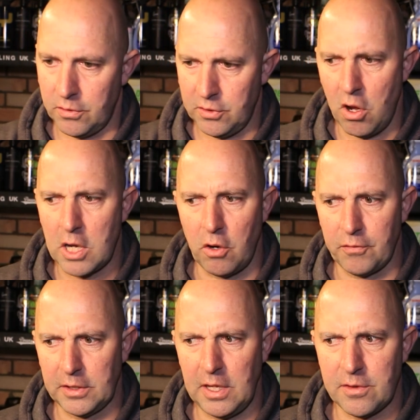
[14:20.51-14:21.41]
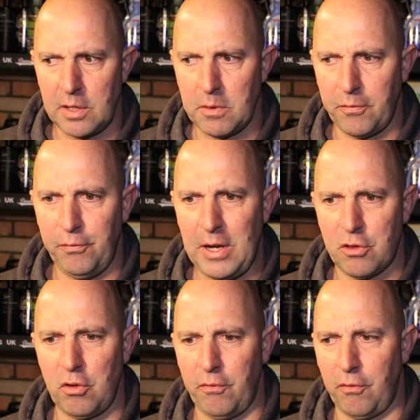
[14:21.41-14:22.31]
I started off and it didn't seem to
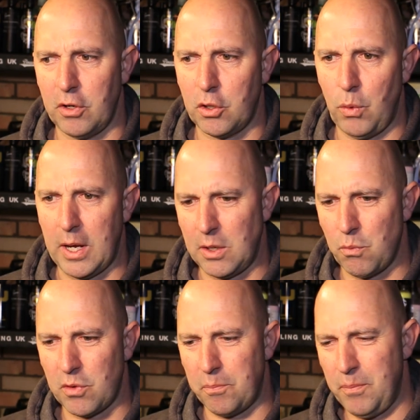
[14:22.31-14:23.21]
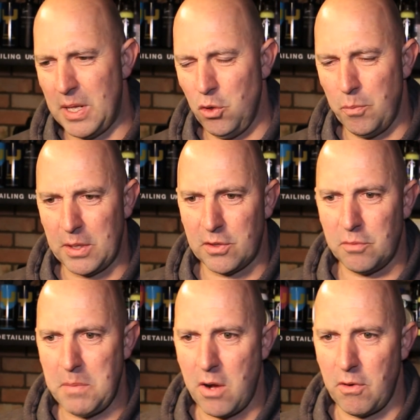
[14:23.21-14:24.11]
flash off very quick, and it was a little bit
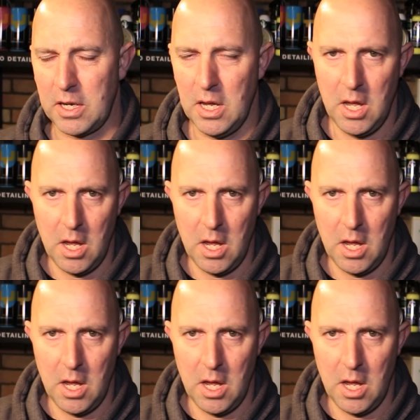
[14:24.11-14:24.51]
smeary,